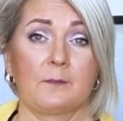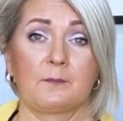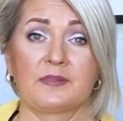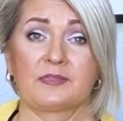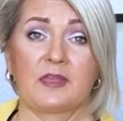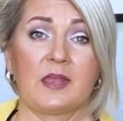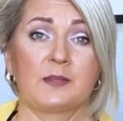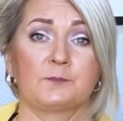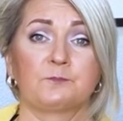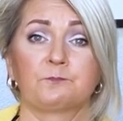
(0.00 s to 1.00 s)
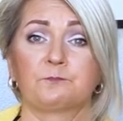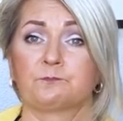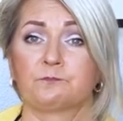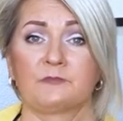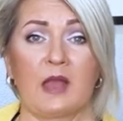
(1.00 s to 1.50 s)
but then
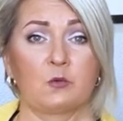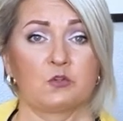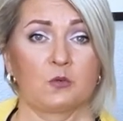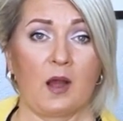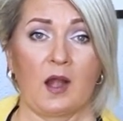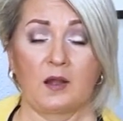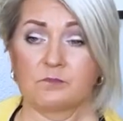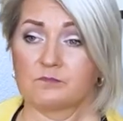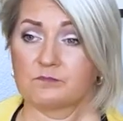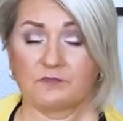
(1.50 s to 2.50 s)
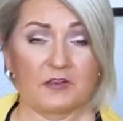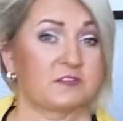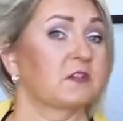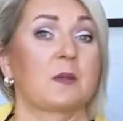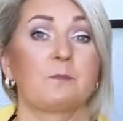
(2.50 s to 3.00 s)
now you are
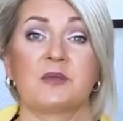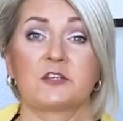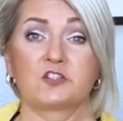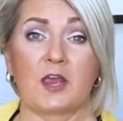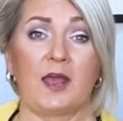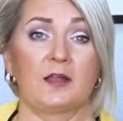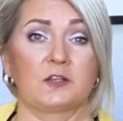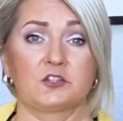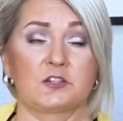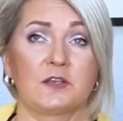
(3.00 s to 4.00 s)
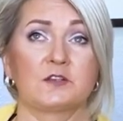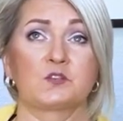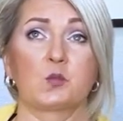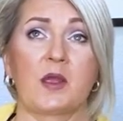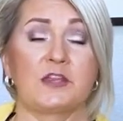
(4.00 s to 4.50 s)
facing a big challenge. It
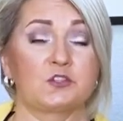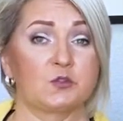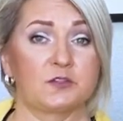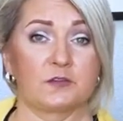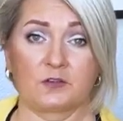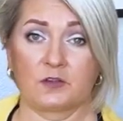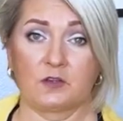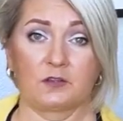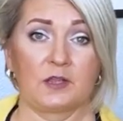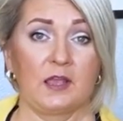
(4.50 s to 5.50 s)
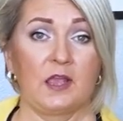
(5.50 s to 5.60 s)
is way too difficult.